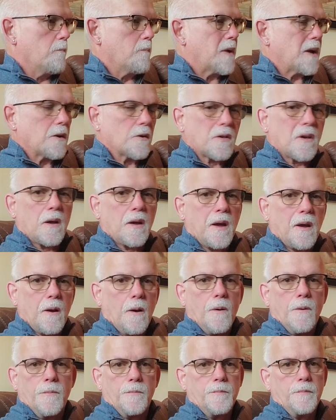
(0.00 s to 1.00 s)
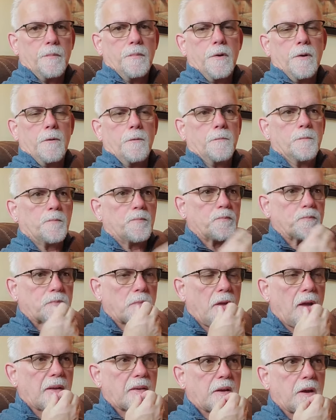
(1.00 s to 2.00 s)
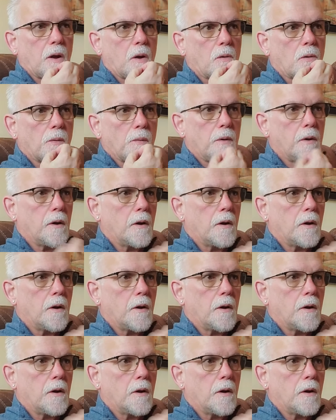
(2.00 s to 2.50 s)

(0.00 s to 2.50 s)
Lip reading: because I care. You know, I care.